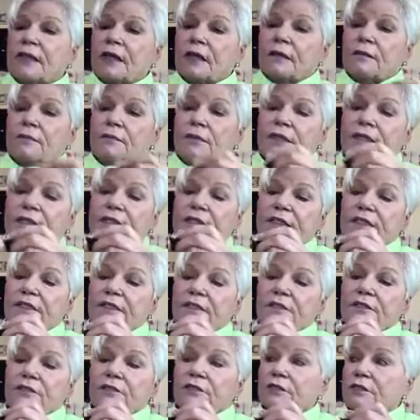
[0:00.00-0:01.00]
But it
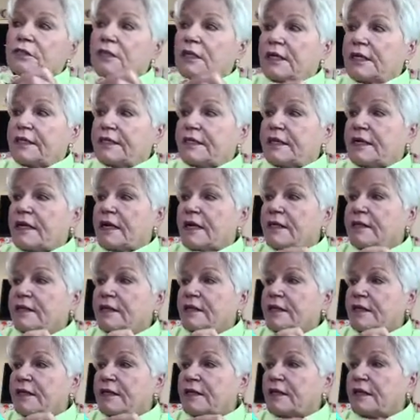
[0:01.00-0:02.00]
doesn't look like it. I
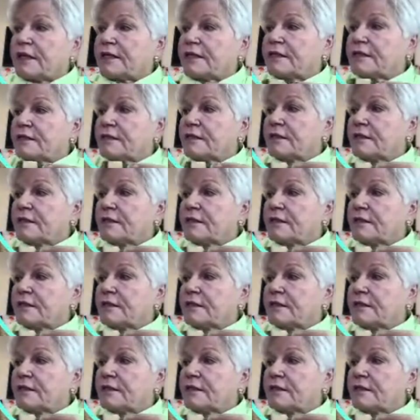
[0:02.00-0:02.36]
think I like...